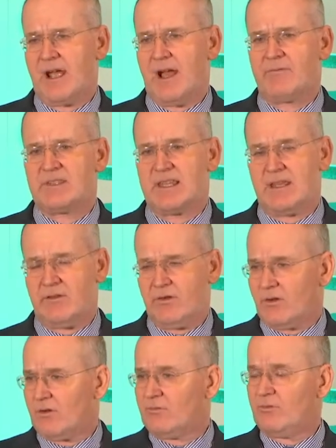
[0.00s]
Obviously,
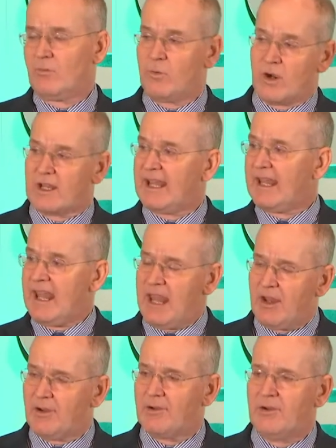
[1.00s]
you're working
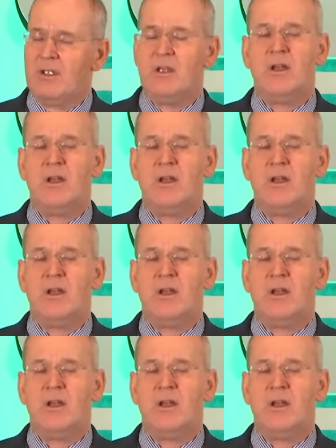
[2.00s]
here